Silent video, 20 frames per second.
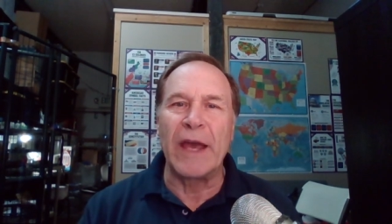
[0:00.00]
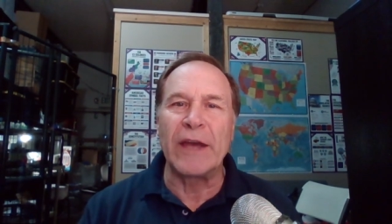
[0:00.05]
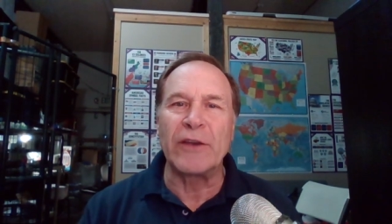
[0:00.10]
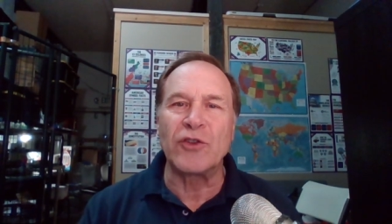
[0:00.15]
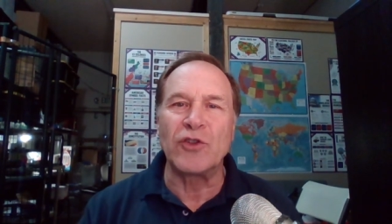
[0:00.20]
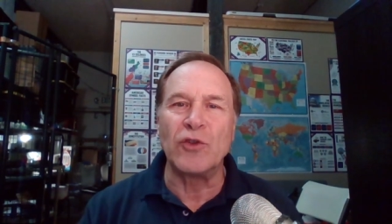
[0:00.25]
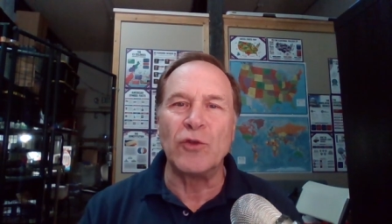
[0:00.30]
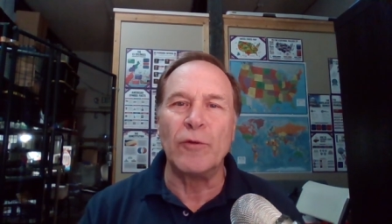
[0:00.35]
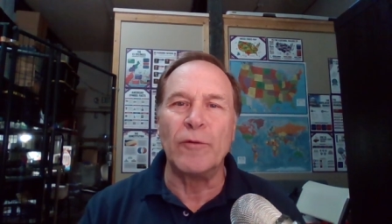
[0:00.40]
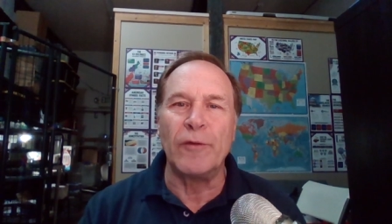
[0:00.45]

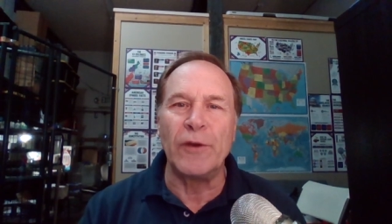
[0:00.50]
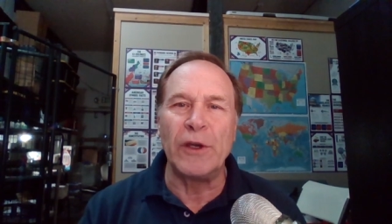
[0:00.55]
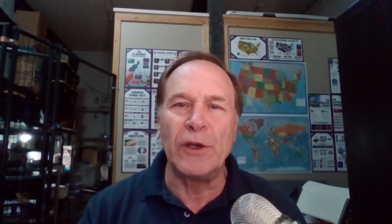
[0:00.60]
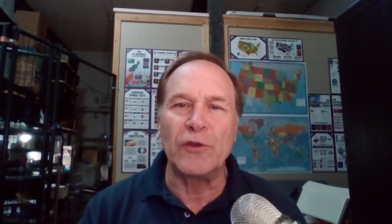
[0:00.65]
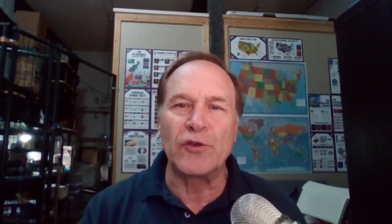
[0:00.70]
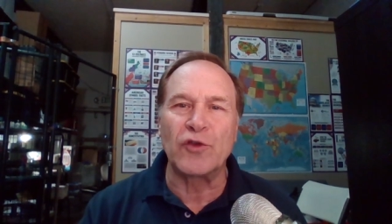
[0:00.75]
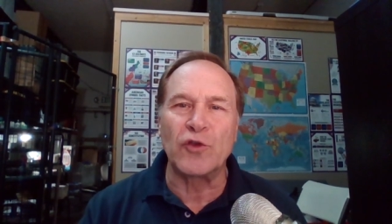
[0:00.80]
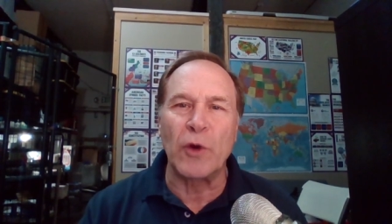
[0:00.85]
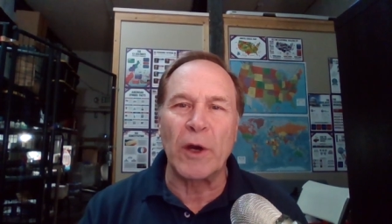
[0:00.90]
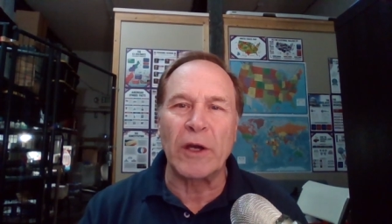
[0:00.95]

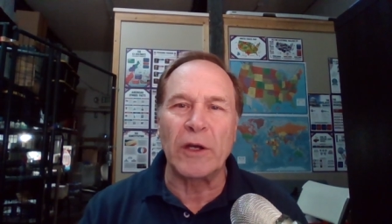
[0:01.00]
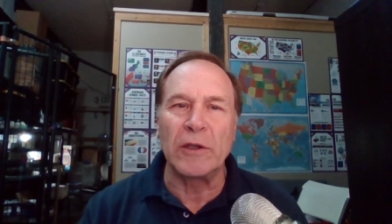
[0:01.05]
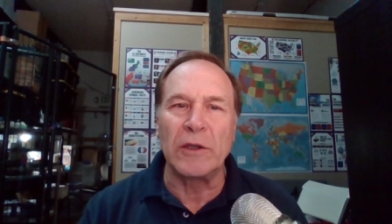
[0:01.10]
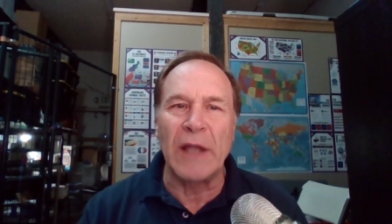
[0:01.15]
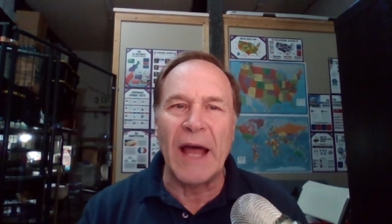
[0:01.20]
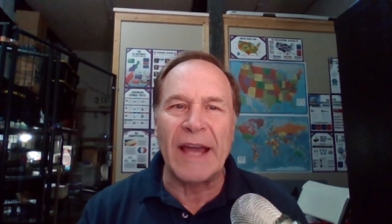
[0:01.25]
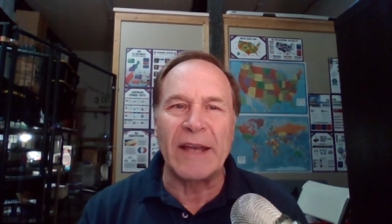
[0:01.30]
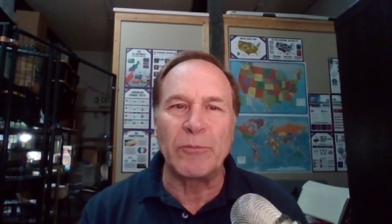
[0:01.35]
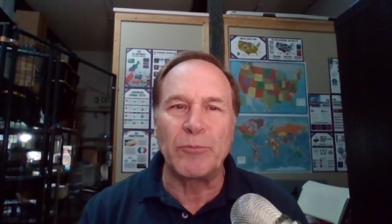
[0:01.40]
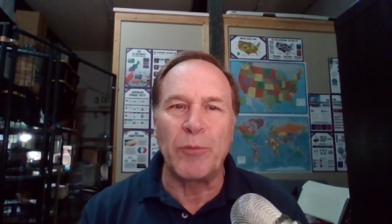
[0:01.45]
SUV struck a
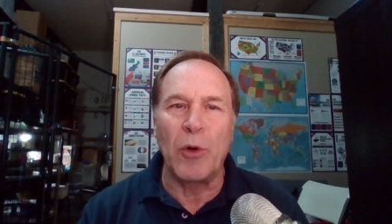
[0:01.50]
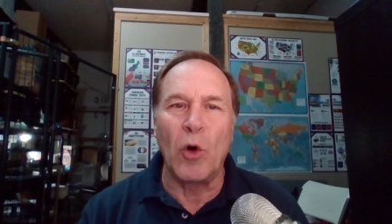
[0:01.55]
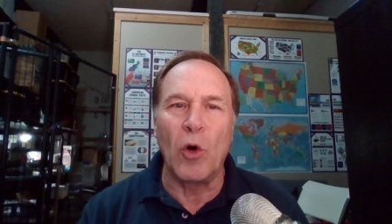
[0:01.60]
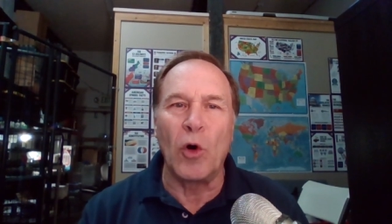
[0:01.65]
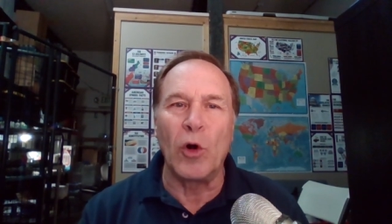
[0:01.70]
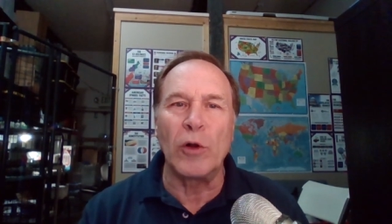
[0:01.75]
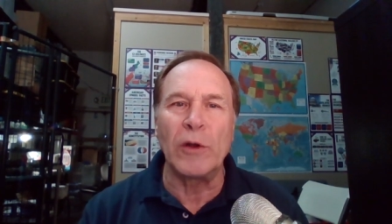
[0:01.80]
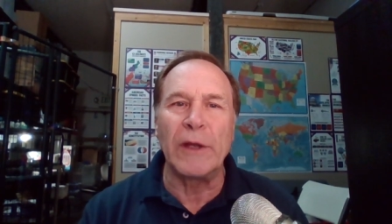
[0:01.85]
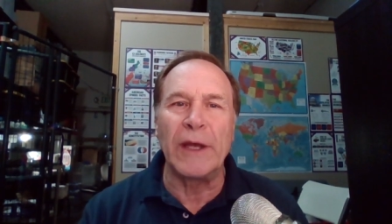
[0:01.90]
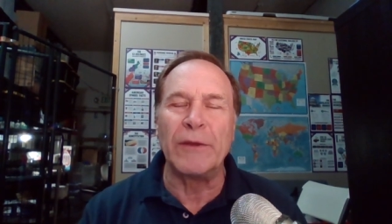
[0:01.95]
light
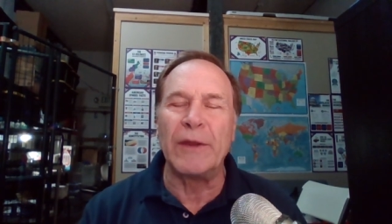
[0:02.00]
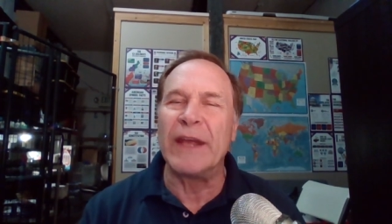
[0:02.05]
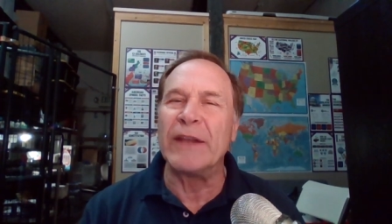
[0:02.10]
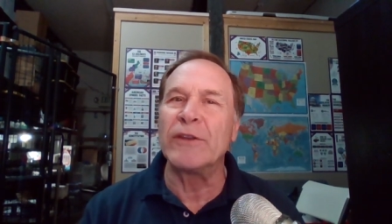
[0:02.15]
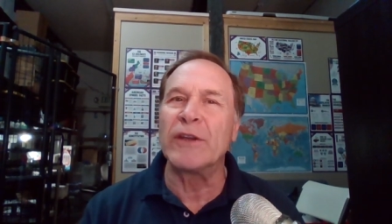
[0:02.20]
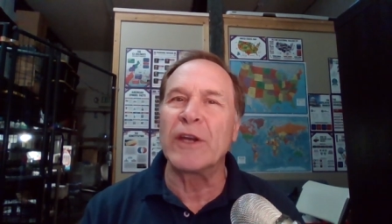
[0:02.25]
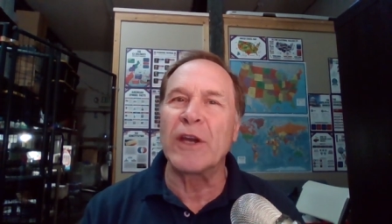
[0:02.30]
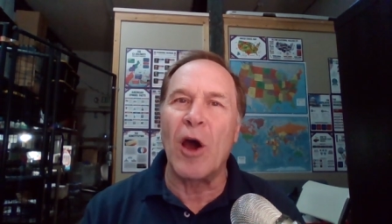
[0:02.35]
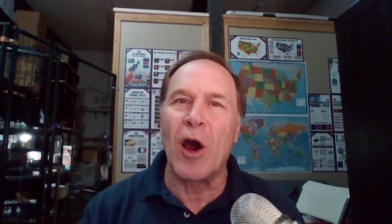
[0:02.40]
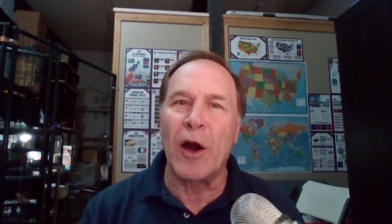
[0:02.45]
pole and
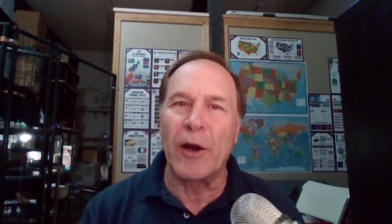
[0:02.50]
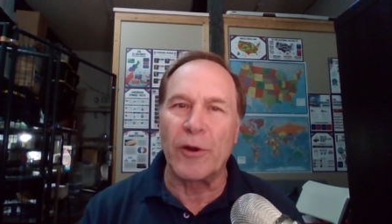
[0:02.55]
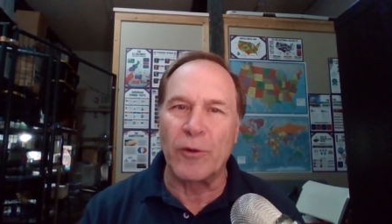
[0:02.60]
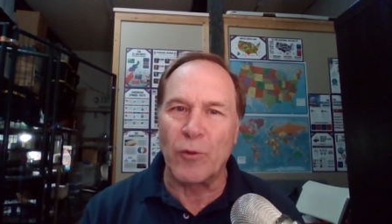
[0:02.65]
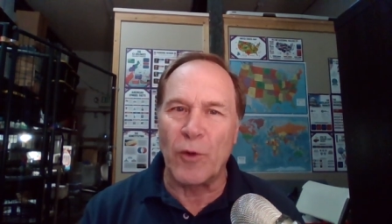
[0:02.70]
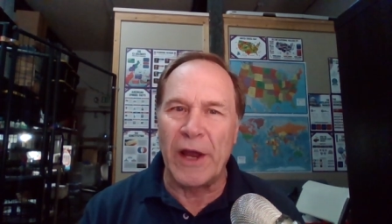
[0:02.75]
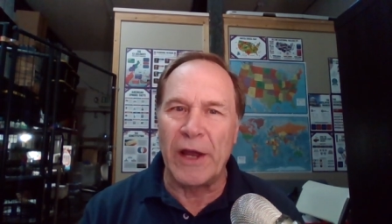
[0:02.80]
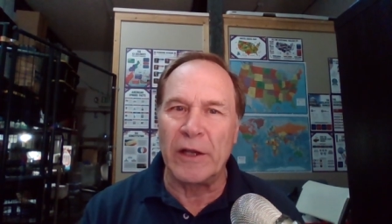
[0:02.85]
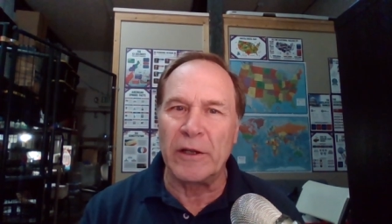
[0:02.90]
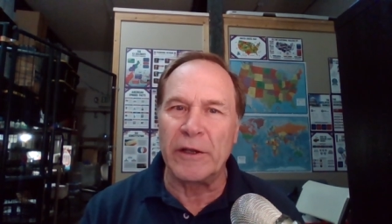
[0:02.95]
then the
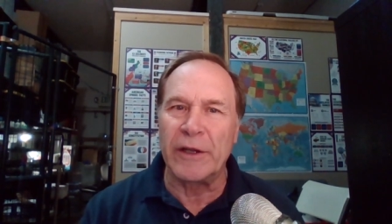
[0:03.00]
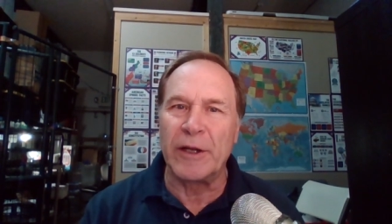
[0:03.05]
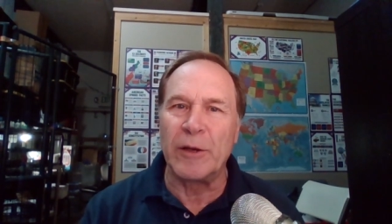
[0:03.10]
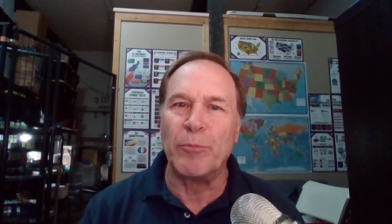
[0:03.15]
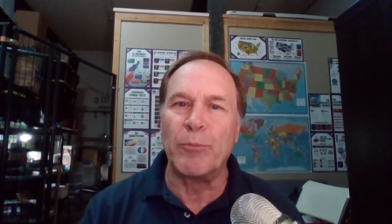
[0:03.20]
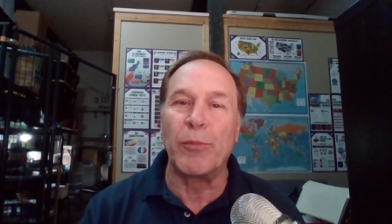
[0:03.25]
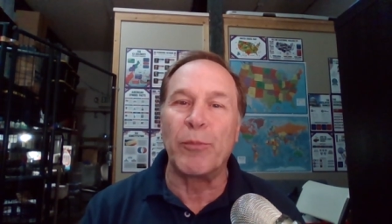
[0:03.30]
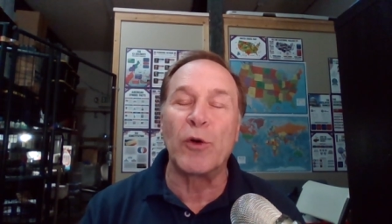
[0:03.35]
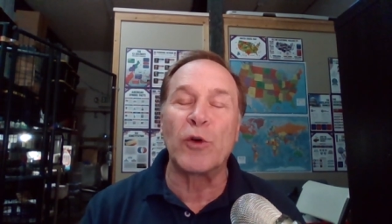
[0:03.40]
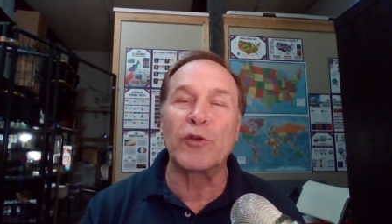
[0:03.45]
guardrail, and
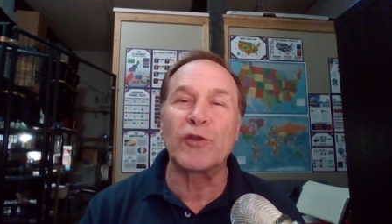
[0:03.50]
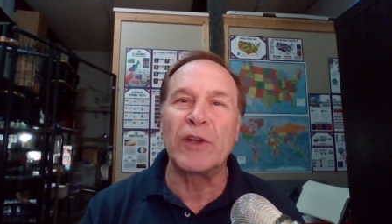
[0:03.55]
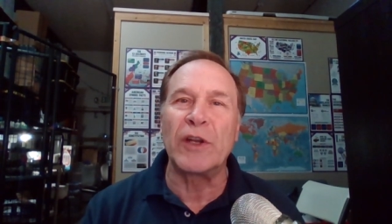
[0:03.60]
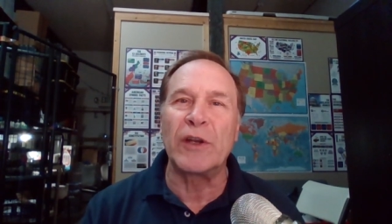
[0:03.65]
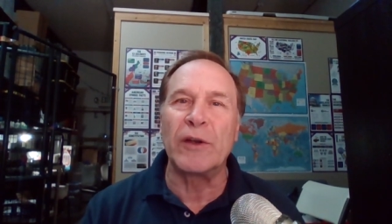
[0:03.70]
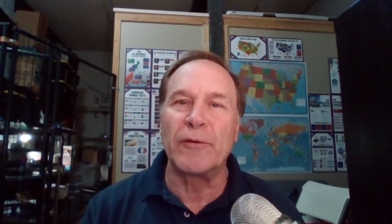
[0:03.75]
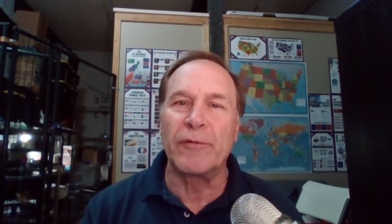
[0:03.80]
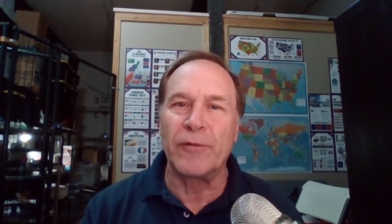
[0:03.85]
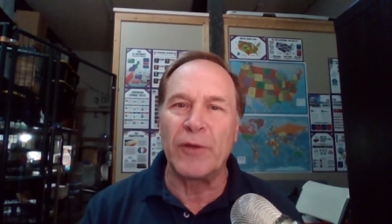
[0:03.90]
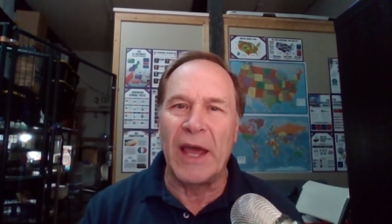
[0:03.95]
it burst
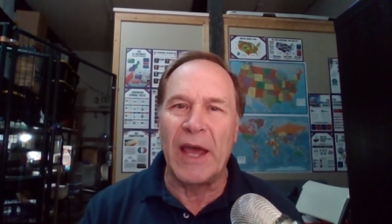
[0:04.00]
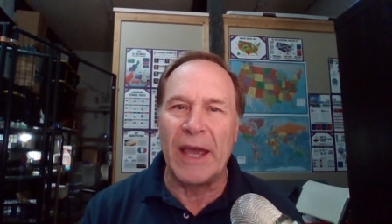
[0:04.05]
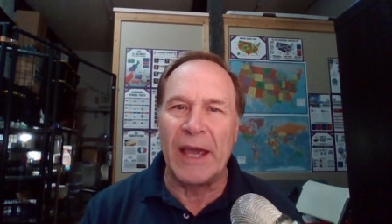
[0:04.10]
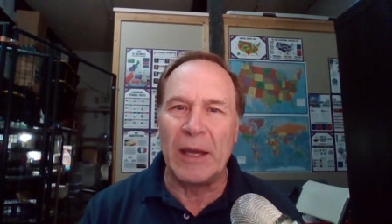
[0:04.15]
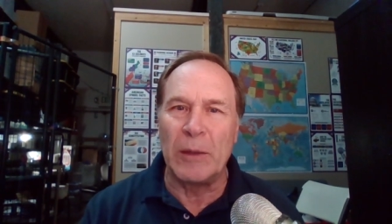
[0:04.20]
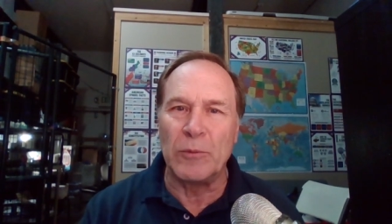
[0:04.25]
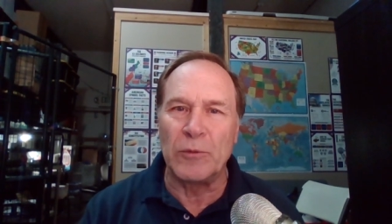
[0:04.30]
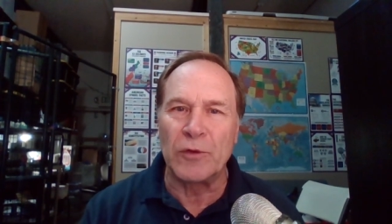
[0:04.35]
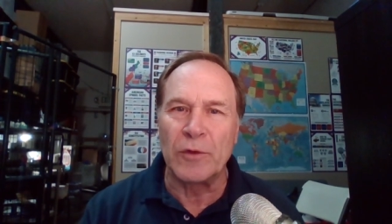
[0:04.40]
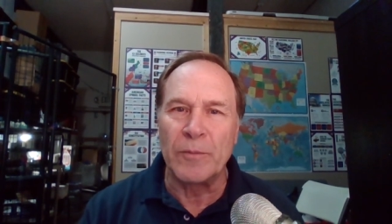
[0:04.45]
into
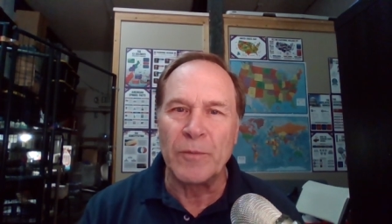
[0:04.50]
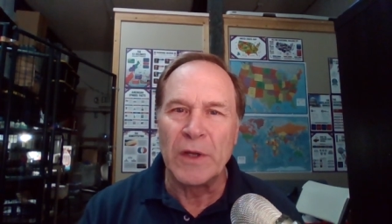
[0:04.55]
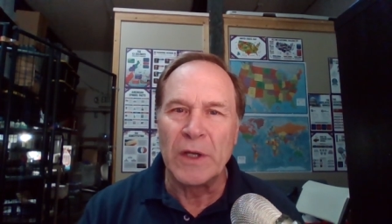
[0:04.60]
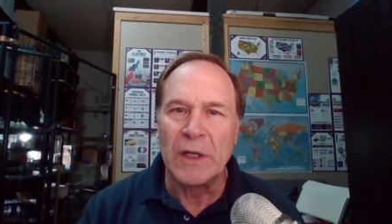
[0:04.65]
flames.